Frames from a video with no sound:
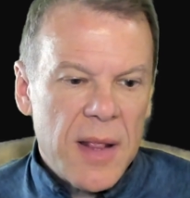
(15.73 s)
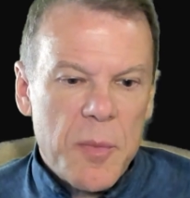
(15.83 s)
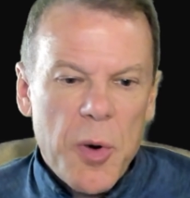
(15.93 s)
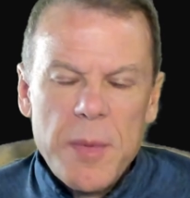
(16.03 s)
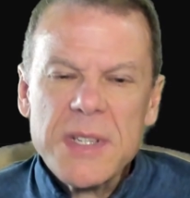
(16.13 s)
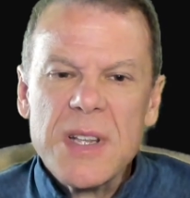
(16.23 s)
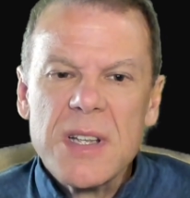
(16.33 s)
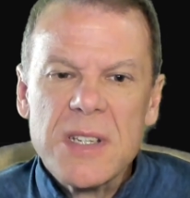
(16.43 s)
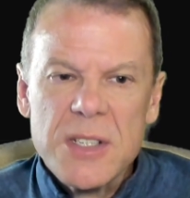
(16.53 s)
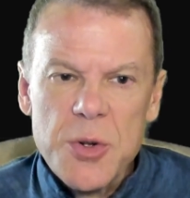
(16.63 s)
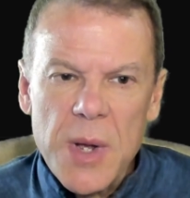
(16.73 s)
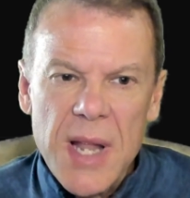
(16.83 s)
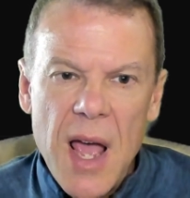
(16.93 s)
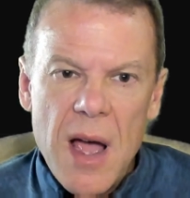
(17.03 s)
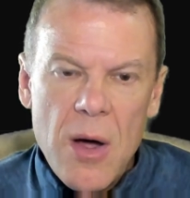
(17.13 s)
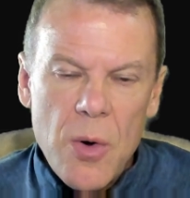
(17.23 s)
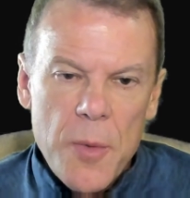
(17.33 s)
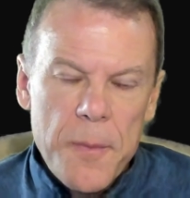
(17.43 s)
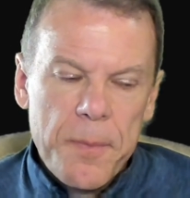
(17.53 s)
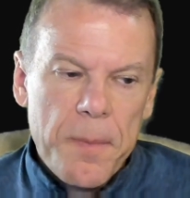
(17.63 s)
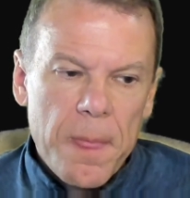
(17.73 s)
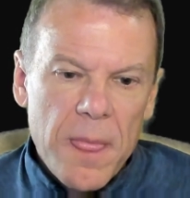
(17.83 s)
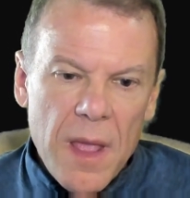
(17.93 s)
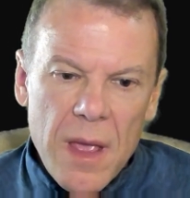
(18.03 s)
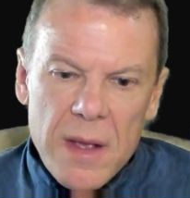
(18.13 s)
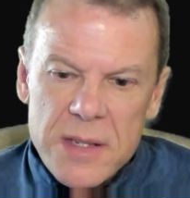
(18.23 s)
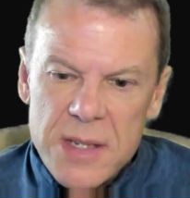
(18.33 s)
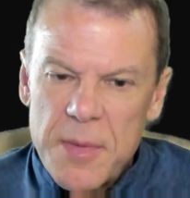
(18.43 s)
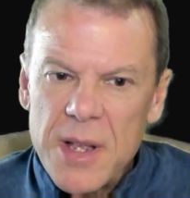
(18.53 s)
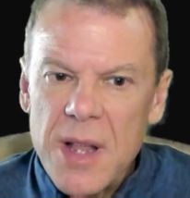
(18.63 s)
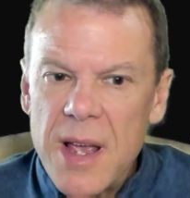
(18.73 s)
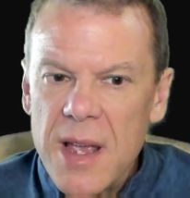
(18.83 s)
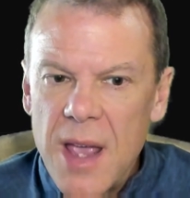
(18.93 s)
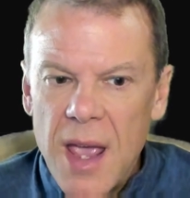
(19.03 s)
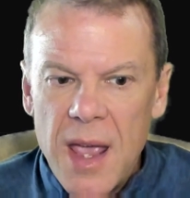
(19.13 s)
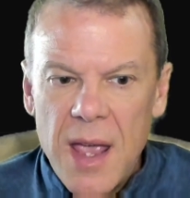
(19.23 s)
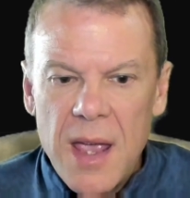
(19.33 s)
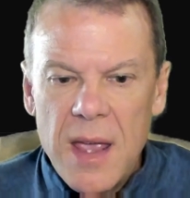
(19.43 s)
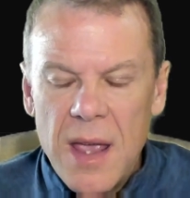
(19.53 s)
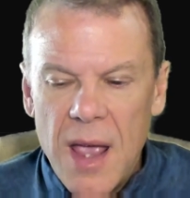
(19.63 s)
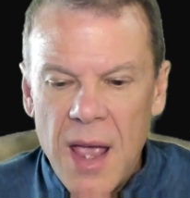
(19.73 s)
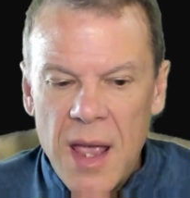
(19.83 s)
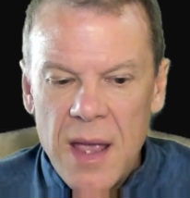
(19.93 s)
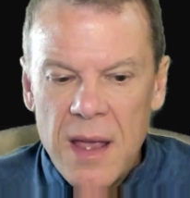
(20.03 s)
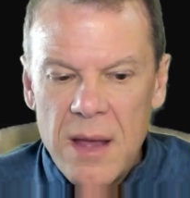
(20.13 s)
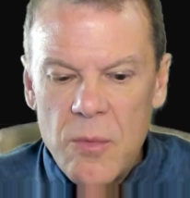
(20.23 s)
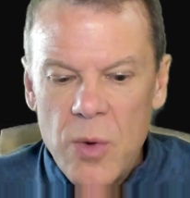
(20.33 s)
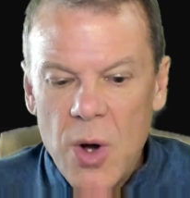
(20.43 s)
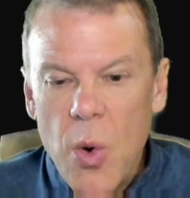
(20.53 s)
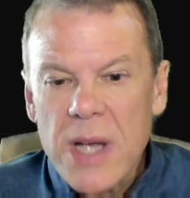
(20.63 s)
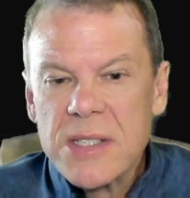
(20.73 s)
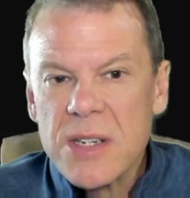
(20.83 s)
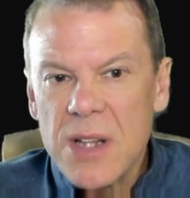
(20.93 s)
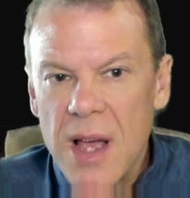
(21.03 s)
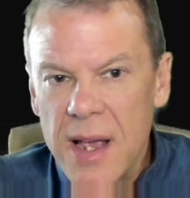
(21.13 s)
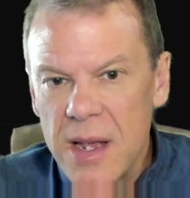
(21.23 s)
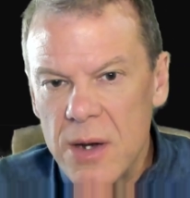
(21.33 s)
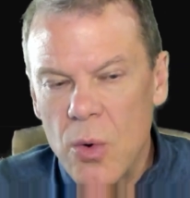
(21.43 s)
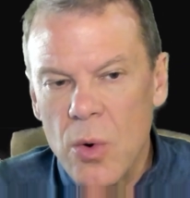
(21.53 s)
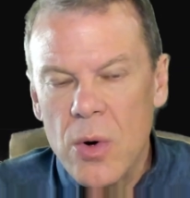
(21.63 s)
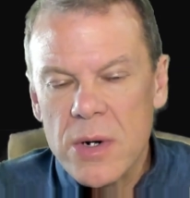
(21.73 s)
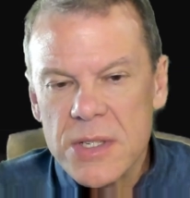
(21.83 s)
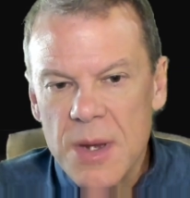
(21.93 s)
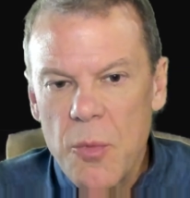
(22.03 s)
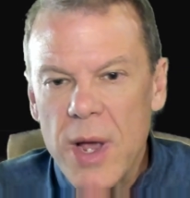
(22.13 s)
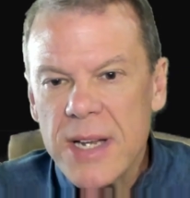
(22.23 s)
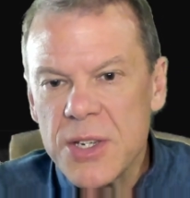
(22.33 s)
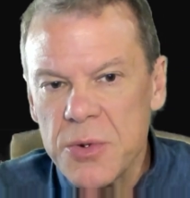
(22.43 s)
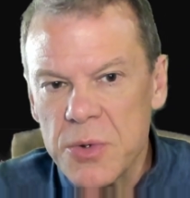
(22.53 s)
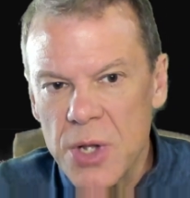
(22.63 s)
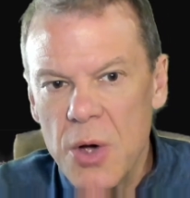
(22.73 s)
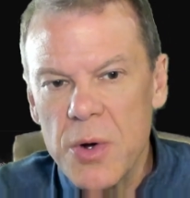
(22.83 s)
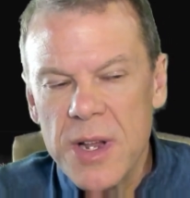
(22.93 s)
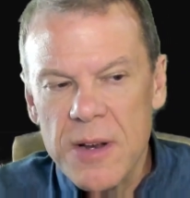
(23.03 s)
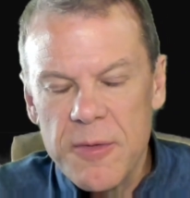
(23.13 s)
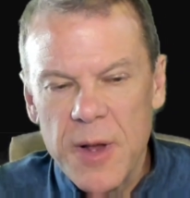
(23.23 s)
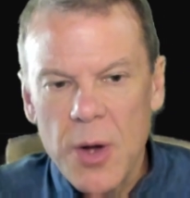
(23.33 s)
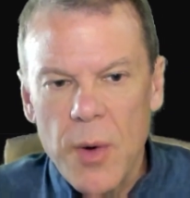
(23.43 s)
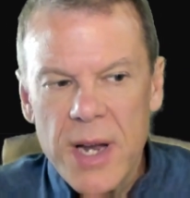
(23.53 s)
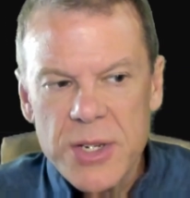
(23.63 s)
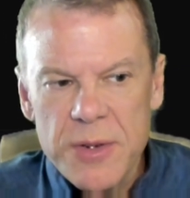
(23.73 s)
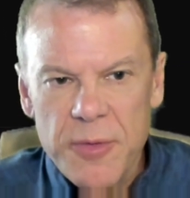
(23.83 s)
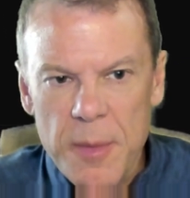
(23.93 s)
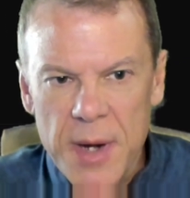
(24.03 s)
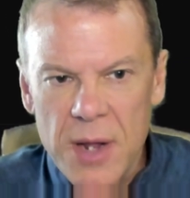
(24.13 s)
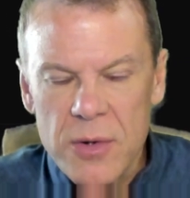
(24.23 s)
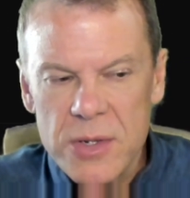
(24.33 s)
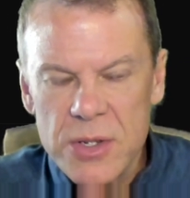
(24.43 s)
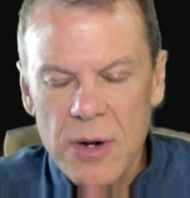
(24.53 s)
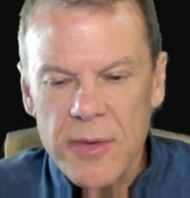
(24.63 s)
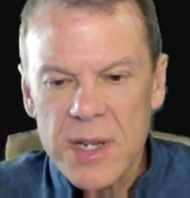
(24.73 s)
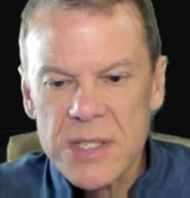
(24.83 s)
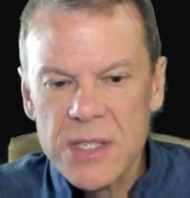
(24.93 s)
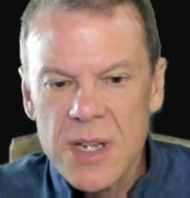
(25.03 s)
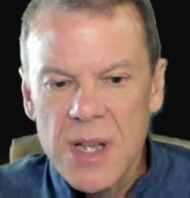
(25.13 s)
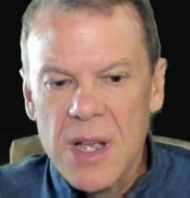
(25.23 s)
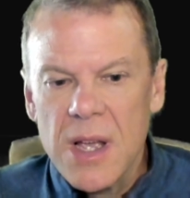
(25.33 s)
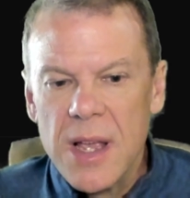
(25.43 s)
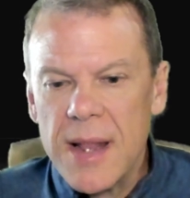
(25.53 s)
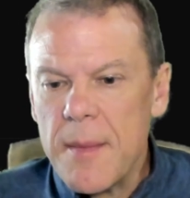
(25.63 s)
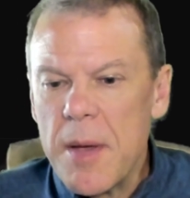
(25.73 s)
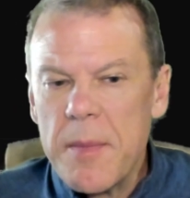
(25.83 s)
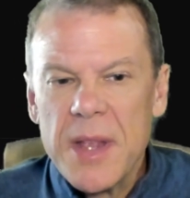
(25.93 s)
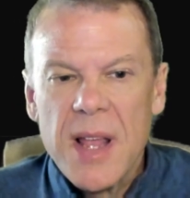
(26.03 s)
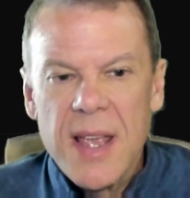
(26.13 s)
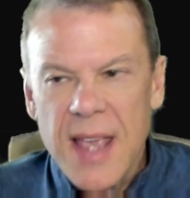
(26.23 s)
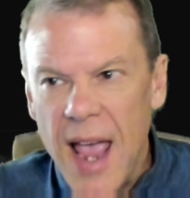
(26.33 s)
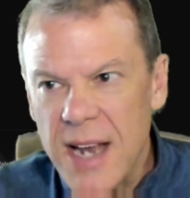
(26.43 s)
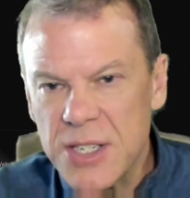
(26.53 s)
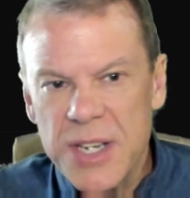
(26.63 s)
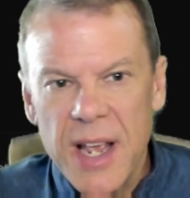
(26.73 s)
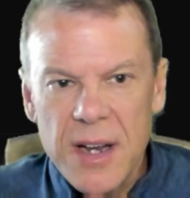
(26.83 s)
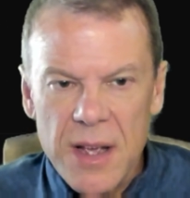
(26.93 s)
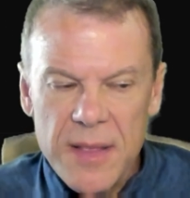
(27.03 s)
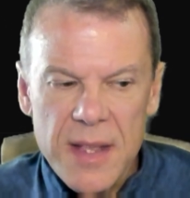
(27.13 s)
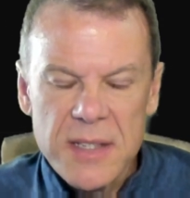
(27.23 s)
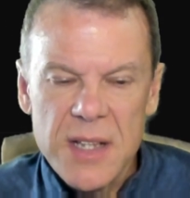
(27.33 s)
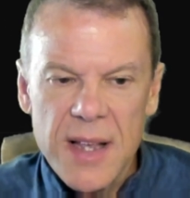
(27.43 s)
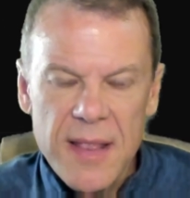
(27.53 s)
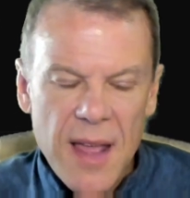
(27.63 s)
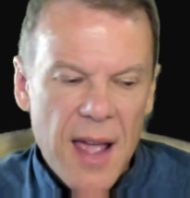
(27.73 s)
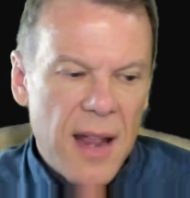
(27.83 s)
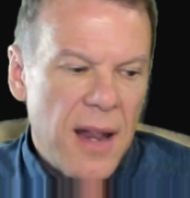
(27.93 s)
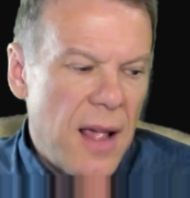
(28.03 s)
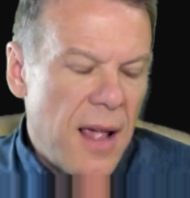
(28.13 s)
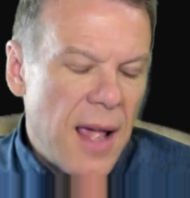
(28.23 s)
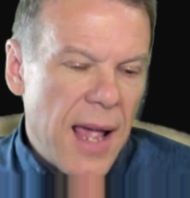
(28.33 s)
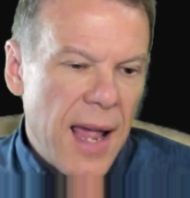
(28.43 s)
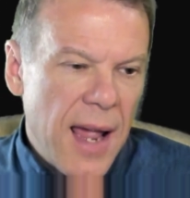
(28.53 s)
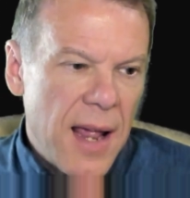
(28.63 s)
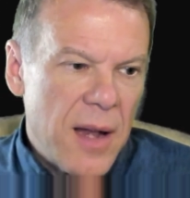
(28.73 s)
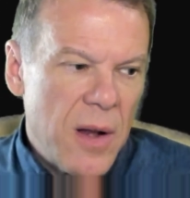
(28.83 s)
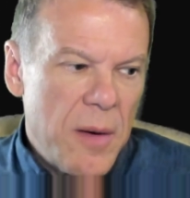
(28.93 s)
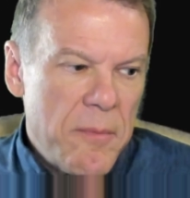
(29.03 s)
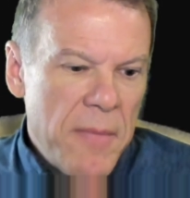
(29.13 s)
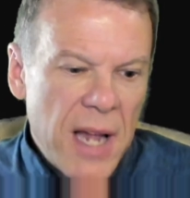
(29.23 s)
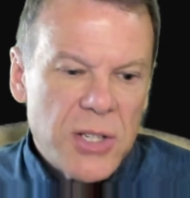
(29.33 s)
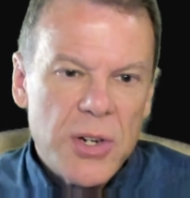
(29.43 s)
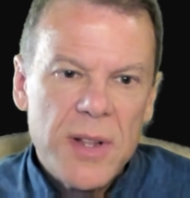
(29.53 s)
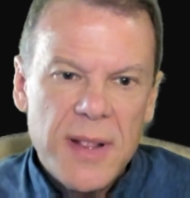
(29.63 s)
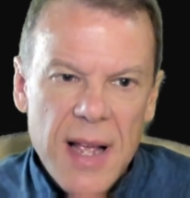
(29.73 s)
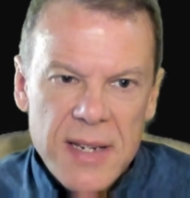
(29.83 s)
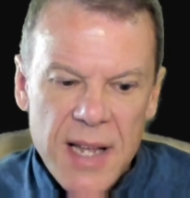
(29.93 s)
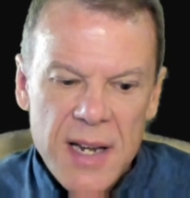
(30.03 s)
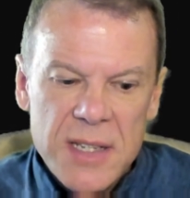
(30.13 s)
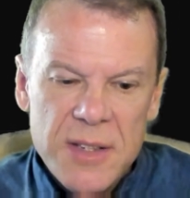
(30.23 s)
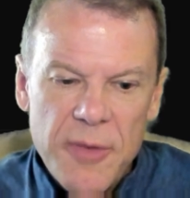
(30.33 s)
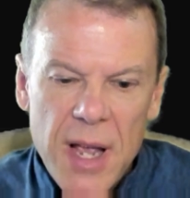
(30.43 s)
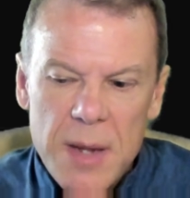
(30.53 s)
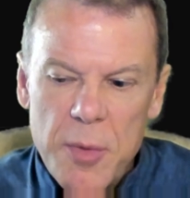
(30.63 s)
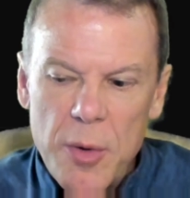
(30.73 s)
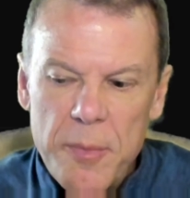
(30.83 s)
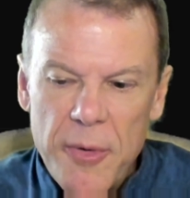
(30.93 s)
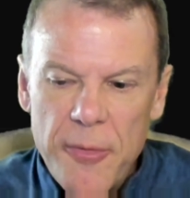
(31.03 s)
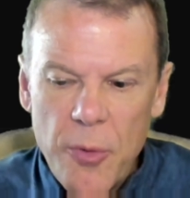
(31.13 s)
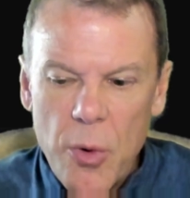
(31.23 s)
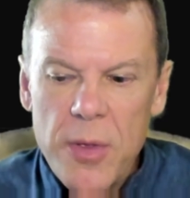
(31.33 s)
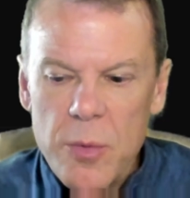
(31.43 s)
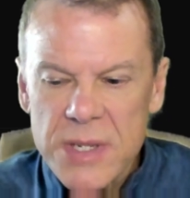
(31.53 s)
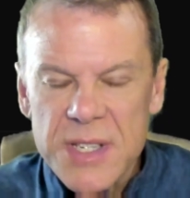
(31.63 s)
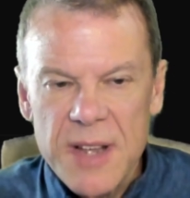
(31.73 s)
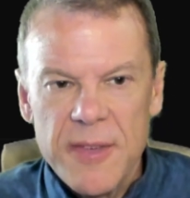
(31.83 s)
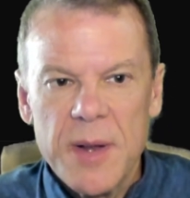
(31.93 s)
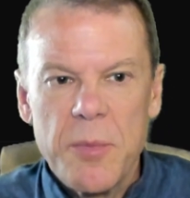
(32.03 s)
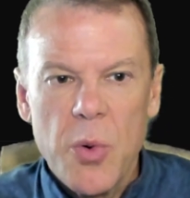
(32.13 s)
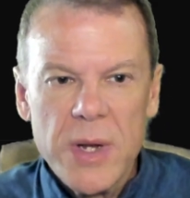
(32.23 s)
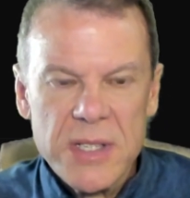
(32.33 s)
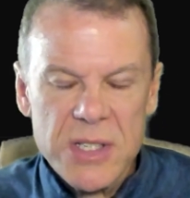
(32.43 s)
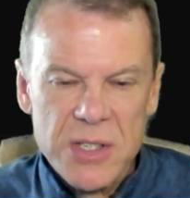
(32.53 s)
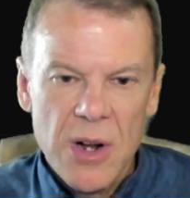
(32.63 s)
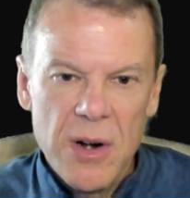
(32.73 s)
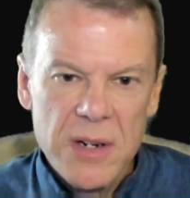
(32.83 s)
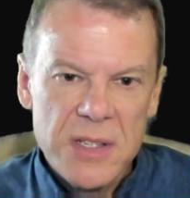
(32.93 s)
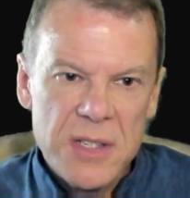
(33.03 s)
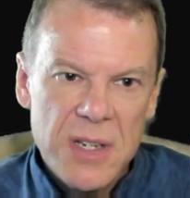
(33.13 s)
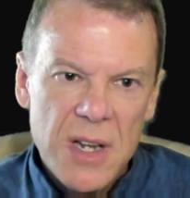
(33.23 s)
And the purpose of this is to allow something like a request client or some way to load configuration from another service. And that might be like cache data, things like that, and make sure that that data is available before the receive endpoint starts.